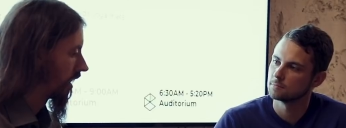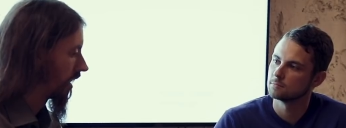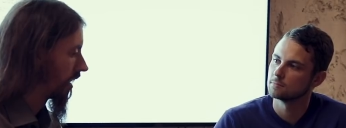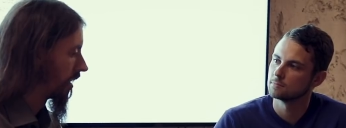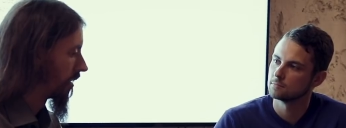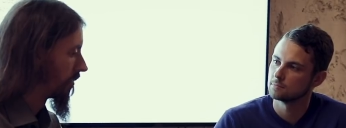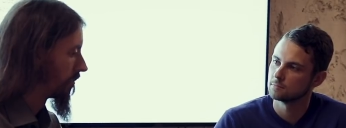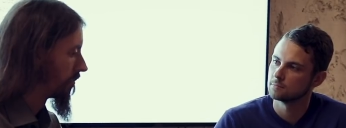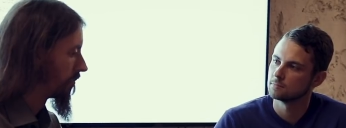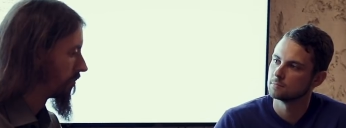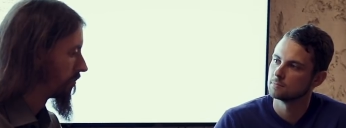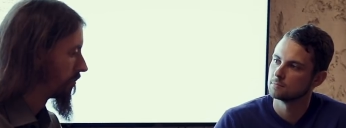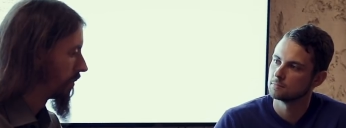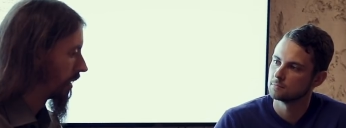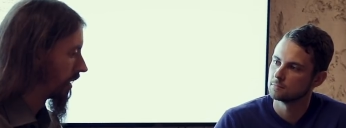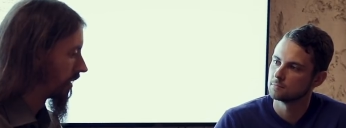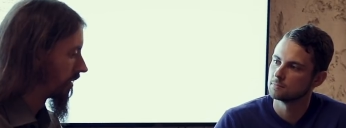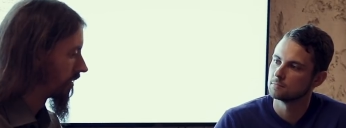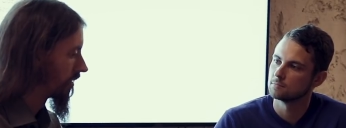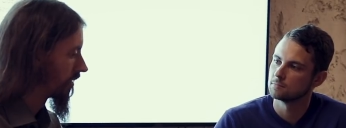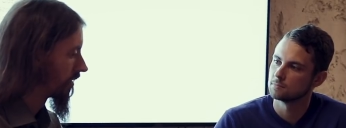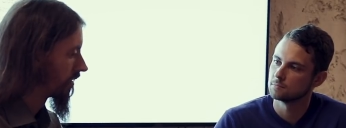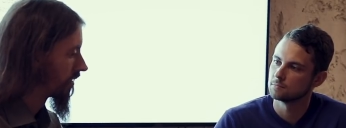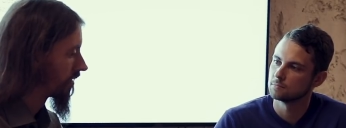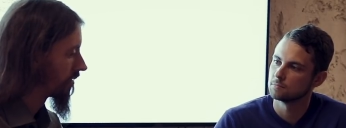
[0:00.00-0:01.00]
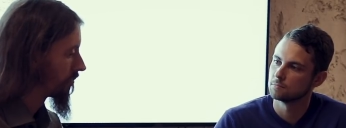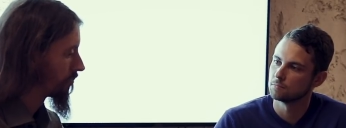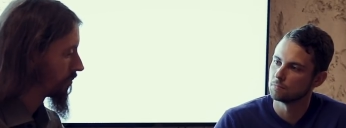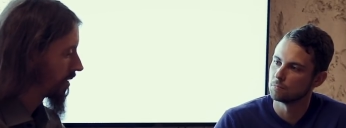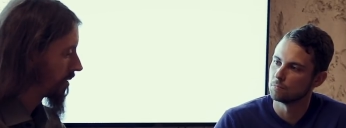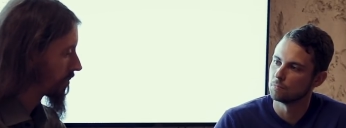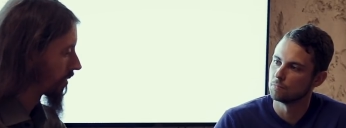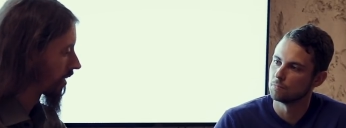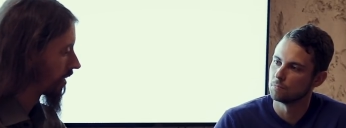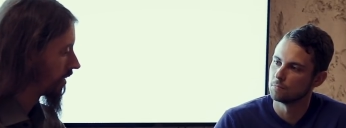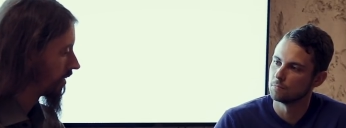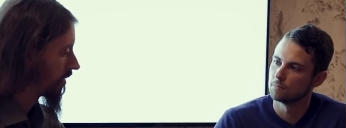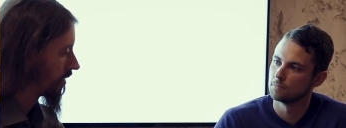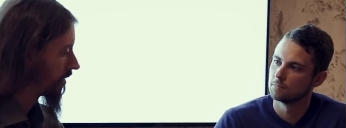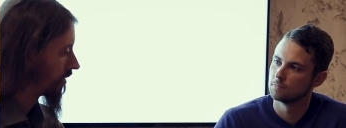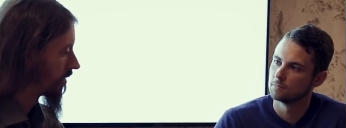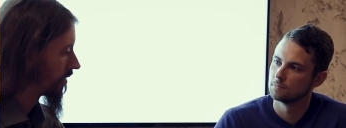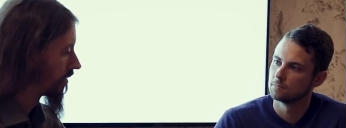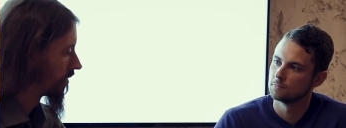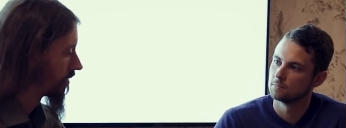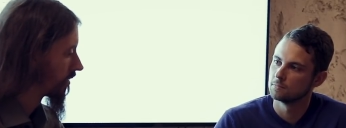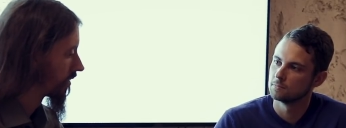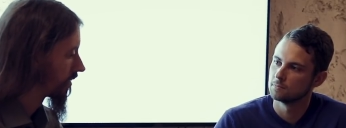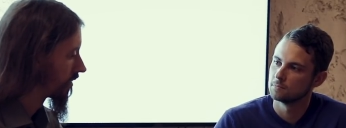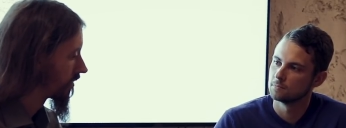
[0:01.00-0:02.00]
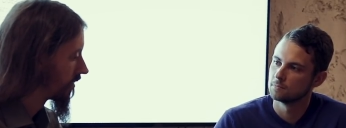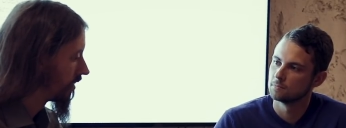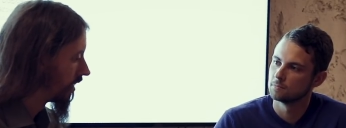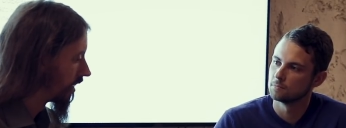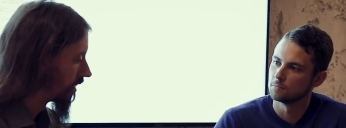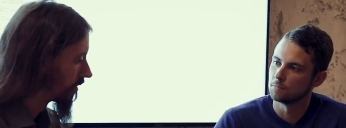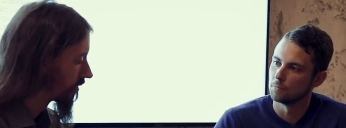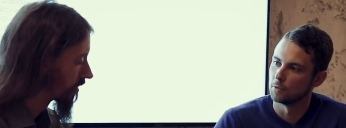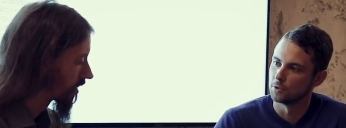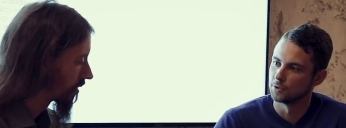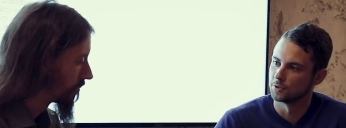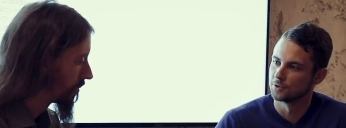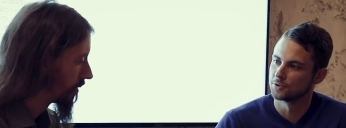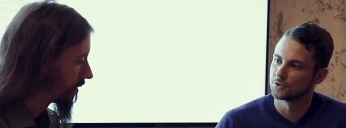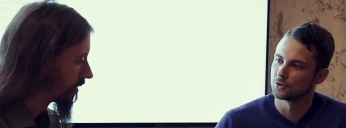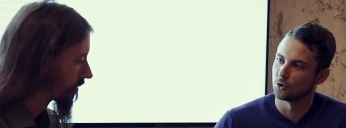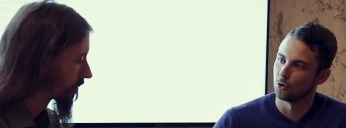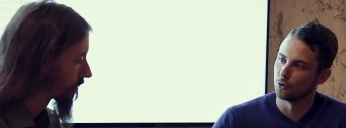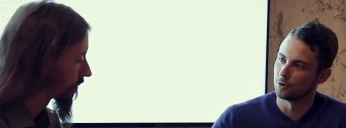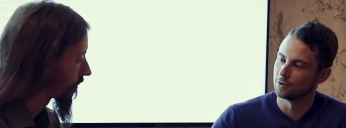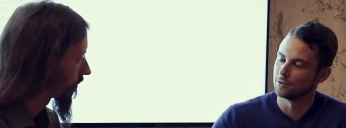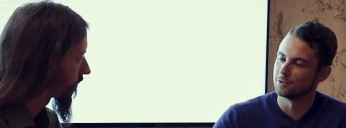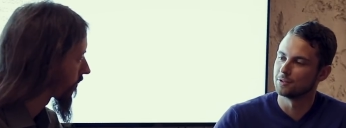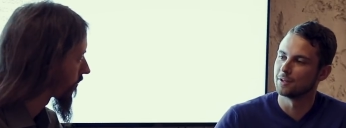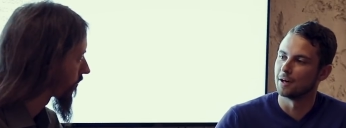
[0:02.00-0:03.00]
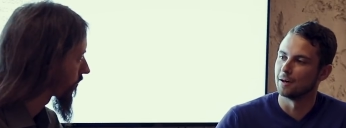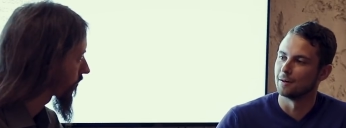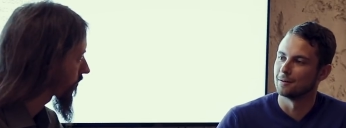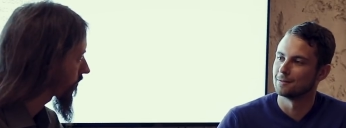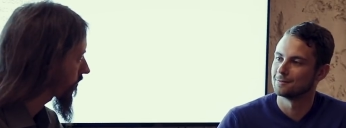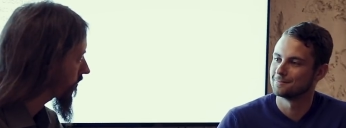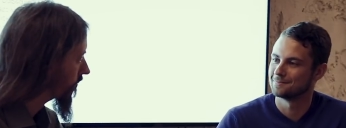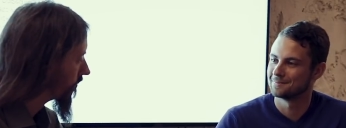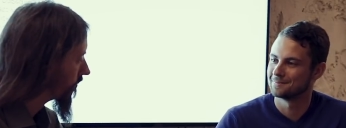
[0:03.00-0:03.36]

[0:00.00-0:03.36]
Speaker 1: Um, but people who, you know. But it's already there.